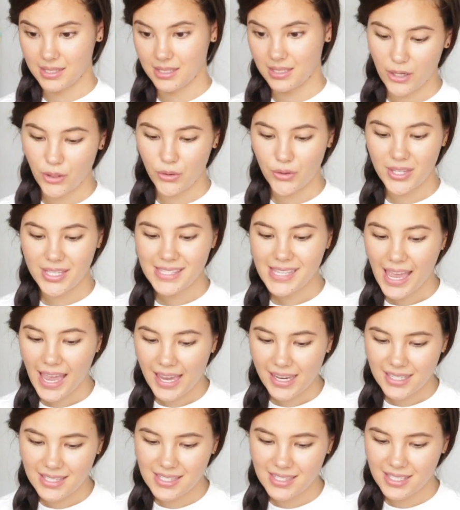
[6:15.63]
I know there's
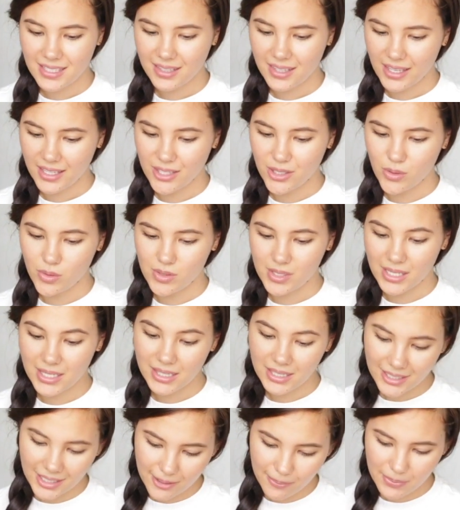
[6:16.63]
hacks to like use a
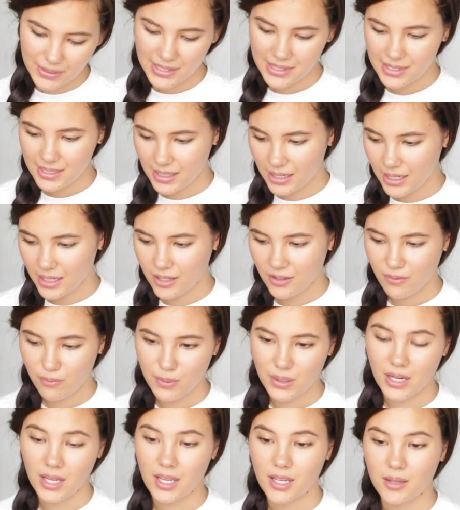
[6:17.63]
clip and stuff,
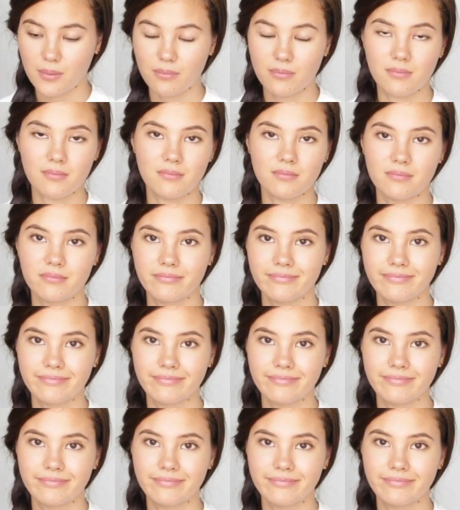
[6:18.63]
but I'm...